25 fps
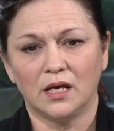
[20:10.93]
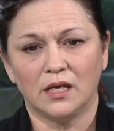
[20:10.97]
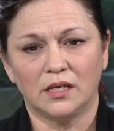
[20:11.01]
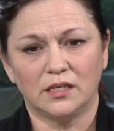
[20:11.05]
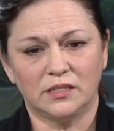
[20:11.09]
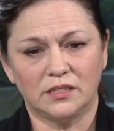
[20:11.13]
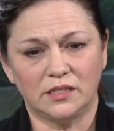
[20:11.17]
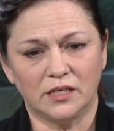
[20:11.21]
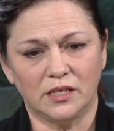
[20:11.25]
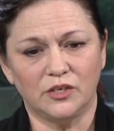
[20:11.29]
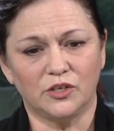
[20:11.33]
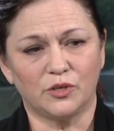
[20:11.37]

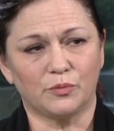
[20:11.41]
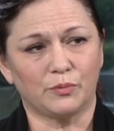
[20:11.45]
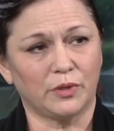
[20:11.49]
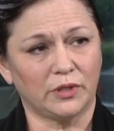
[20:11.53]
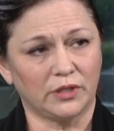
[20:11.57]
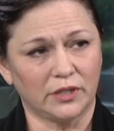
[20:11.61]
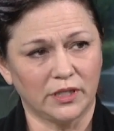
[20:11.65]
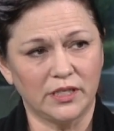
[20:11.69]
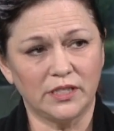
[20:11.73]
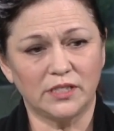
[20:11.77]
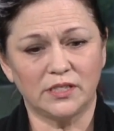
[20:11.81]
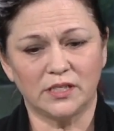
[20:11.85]
senior
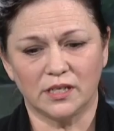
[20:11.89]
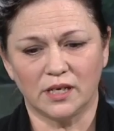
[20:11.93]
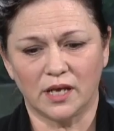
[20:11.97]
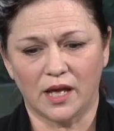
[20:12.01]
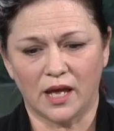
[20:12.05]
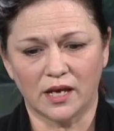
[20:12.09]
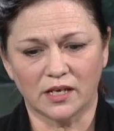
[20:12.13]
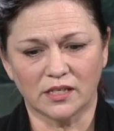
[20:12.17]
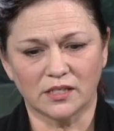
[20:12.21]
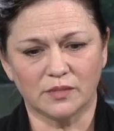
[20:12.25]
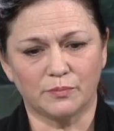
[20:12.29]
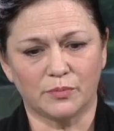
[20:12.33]
policing
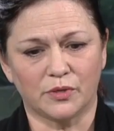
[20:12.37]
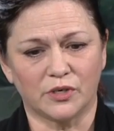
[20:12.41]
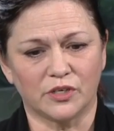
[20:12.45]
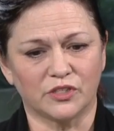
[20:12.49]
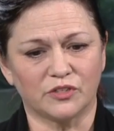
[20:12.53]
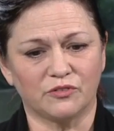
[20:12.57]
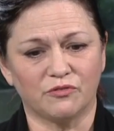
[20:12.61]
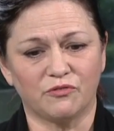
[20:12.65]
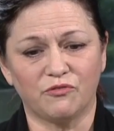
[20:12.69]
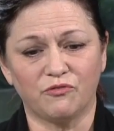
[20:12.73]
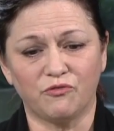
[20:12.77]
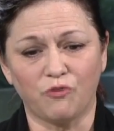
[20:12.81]

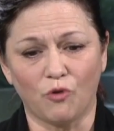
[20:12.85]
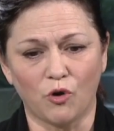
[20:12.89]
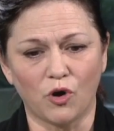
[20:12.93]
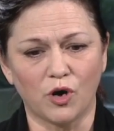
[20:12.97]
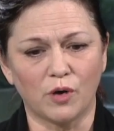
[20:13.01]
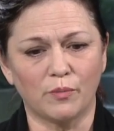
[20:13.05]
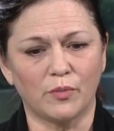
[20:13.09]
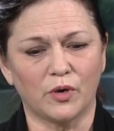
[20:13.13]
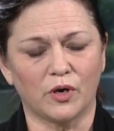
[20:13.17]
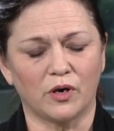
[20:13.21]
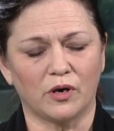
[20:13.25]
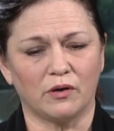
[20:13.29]
experts,
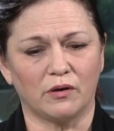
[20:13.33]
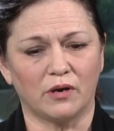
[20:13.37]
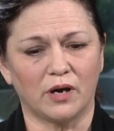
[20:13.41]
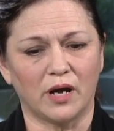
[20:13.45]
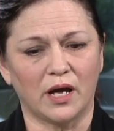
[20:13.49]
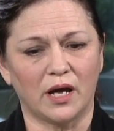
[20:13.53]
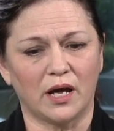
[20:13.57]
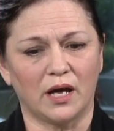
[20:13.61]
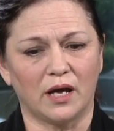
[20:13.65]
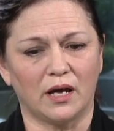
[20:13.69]
former